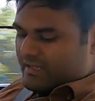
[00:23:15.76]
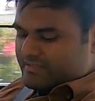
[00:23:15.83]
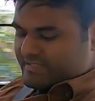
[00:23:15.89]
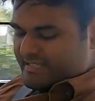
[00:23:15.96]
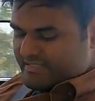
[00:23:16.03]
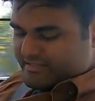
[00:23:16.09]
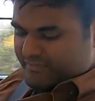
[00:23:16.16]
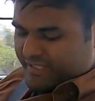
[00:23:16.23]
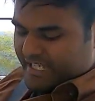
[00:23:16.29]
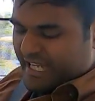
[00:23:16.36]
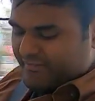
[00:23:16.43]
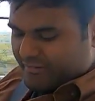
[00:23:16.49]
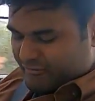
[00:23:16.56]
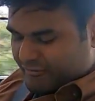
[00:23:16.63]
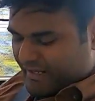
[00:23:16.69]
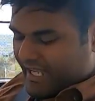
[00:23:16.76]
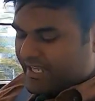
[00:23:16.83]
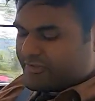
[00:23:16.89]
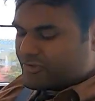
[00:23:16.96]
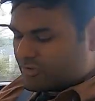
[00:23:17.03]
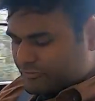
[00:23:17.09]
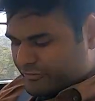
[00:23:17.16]
since we have a flat
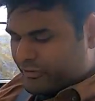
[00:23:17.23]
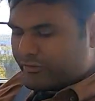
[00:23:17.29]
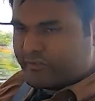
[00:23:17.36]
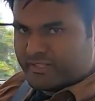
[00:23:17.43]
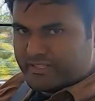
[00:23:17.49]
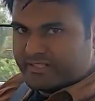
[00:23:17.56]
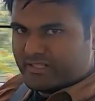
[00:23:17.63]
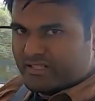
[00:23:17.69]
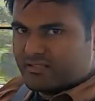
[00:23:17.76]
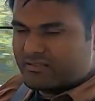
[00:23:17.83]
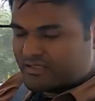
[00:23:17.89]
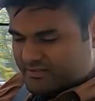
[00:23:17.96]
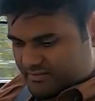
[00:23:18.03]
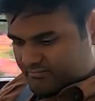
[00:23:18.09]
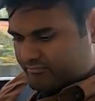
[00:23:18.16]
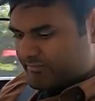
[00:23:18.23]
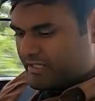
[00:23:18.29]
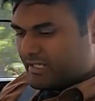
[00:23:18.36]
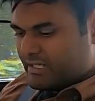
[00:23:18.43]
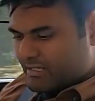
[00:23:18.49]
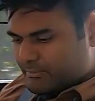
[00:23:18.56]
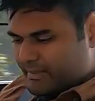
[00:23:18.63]
roof over here,
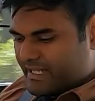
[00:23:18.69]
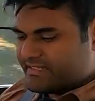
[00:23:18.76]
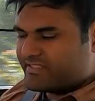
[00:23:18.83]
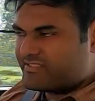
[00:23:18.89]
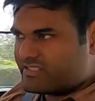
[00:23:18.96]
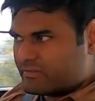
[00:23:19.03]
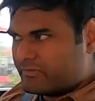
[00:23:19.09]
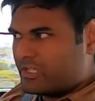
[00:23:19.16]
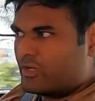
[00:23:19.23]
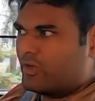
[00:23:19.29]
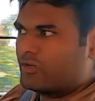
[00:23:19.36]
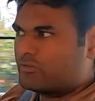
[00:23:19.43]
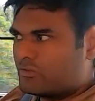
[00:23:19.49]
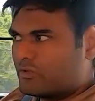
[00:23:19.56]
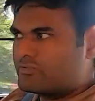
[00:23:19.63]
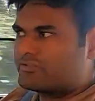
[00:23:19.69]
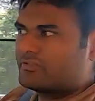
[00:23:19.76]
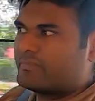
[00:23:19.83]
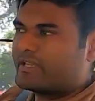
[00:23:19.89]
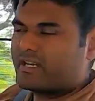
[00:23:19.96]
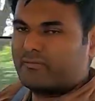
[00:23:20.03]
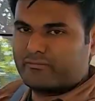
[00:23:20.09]
middle passenger will also
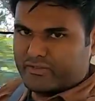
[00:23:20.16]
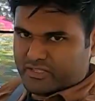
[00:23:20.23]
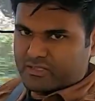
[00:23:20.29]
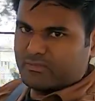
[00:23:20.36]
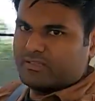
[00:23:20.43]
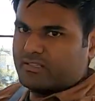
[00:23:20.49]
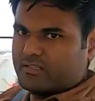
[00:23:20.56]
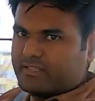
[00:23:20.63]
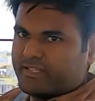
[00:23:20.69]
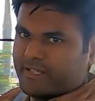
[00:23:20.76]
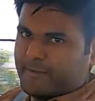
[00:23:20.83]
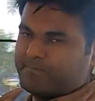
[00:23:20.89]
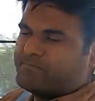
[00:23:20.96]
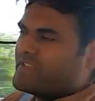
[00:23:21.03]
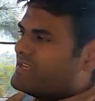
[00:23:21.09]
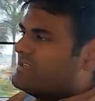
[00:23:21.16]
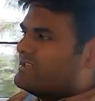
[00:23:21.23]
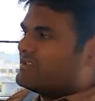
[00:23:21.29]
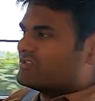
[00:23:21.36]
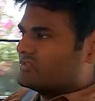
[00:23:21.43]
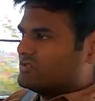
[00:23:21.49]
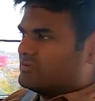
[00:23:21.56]
be comfortable here.
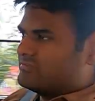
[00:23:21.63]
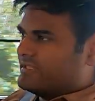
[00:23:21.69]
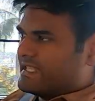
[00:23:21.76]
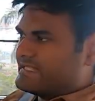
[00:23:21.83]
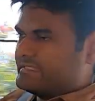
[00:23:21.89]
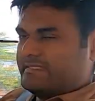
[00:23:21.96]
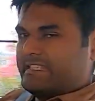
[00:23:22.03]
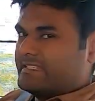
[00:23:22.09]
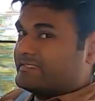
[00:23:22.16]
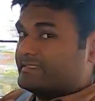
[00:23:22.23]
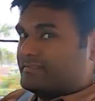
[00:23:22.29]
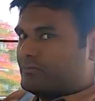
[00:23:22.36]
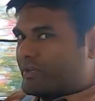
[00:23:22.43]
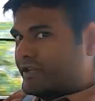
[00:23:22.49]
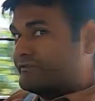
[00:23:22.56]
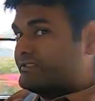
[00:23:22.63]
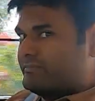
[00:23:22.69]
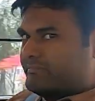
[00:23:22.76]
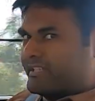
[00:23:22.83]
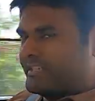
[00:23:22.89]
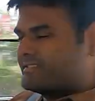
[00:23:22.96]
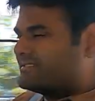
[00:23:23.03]
So that's one of the
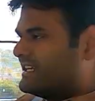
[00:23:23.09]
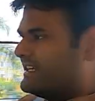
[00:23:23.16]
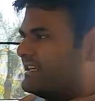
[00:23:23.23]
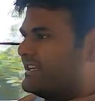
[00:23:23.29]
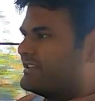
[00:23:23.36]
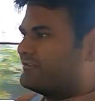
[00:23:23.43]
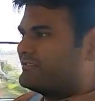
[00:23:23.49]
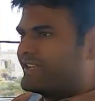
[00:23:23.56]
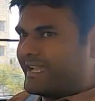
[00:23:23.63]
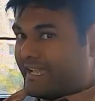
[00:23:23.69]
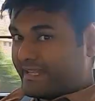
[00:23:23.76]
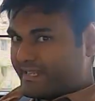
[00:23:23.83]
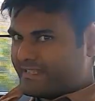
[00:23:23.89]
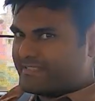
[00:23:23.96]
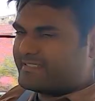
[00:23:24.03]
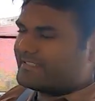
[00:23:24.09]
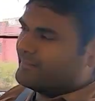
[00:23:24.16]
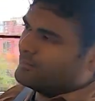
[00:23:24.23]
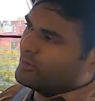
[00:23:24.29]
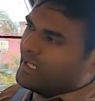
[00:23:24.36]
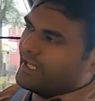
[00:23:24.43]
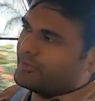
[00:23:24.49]
biggest highlight of the Carens. I
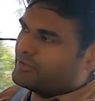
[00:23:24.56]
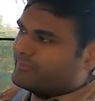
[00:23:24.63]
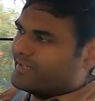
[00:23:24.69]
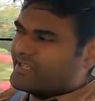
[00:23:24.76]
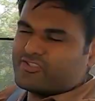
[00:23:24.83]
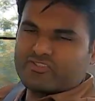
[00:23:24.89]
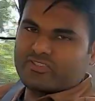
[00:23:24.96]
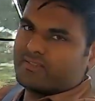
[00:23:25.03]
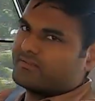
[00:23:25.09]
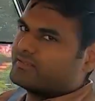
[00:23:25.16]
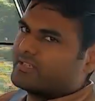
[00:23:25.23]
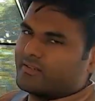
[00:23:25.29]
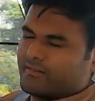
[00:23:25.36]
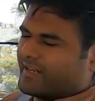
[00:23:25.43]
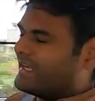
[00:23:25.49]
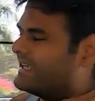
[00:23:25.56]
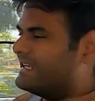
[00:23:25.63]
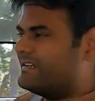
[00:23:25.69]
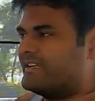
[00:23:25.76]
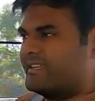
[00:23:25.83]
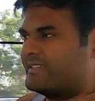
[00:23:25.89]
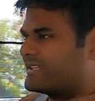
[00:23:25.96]
would like to mention the
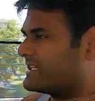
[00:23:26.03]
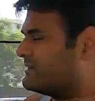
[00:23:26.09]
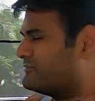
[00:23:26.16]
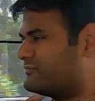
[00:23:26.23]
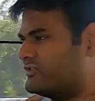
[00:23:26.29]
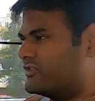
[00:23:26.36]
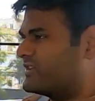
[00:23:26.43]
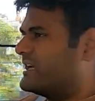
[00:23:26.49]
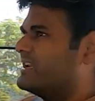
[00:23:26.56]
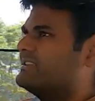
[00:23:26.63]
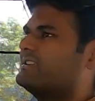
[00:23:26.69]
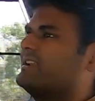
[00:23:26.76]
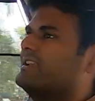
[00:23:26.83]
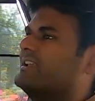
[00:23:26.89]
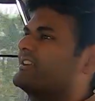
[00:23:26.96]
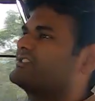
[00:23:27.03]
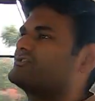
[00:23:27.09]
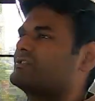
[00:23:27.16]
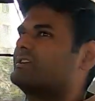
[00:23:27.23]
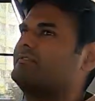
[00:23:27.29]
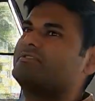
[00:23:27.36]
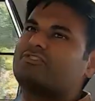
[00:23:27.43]
ride and the comfort and the
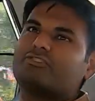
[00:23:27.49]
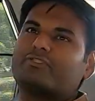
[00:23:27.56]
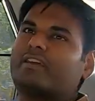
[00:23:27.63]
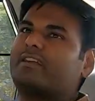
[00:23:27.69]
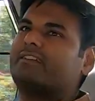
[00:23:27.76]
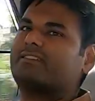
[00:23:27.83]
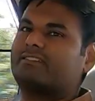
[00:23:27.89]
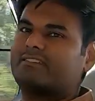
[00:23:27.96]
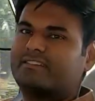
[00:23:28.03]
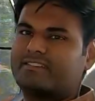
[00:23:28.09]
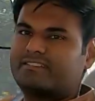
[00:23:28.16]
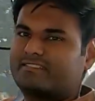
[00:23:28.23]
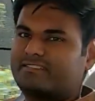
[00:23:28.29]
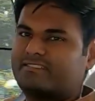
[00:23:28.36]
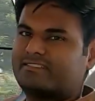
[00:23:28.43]
luxury which you get here is